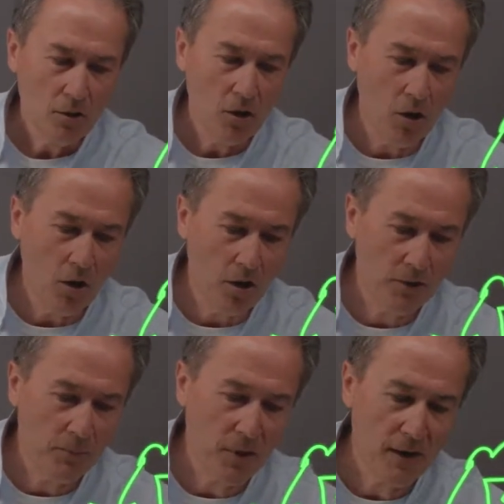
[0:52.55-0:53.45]
or
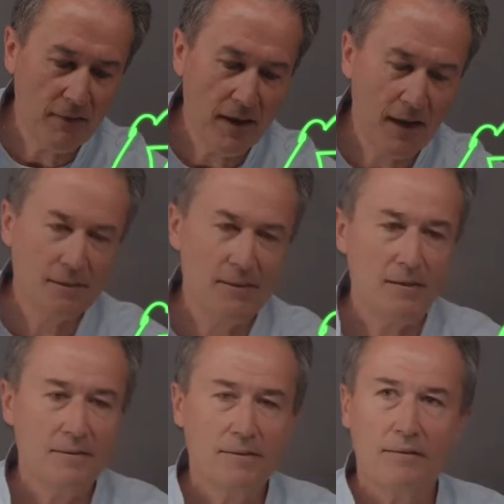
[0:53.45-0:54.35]
the private
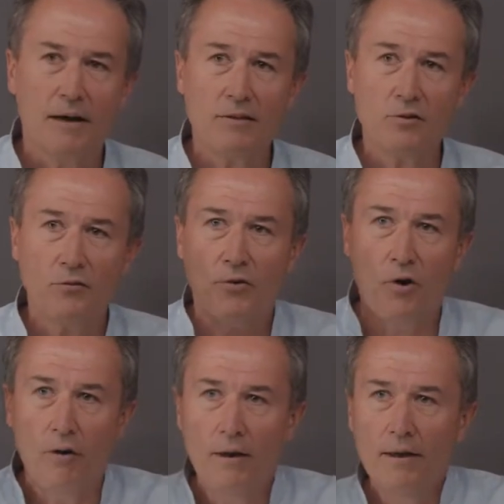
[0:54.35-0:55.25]
access, right? So
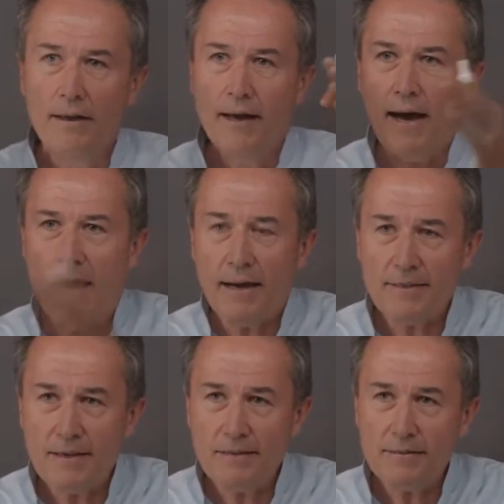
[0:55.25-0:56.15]
for
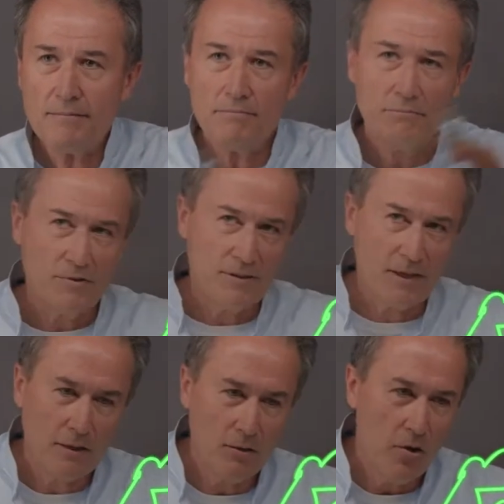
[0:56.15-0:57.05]
access, the
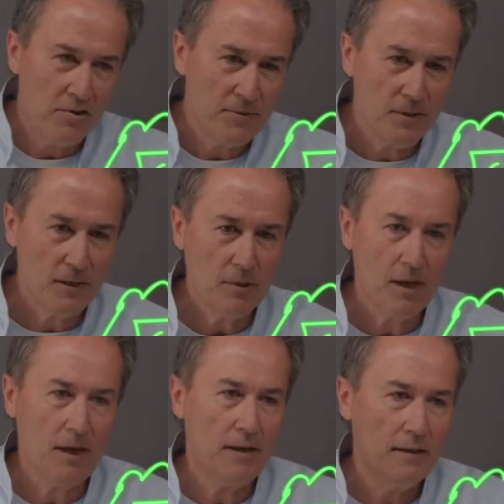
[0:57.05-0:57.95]
second horseman, we
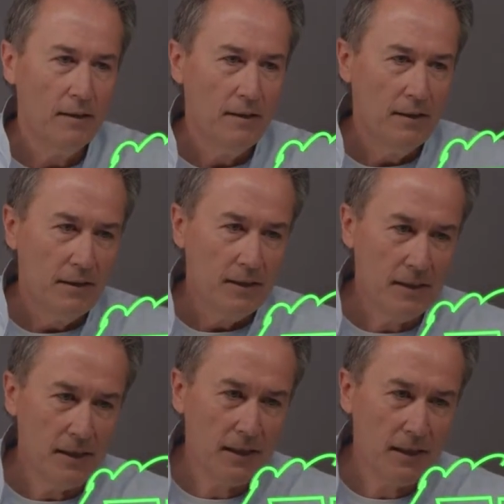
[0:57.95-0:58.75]
had the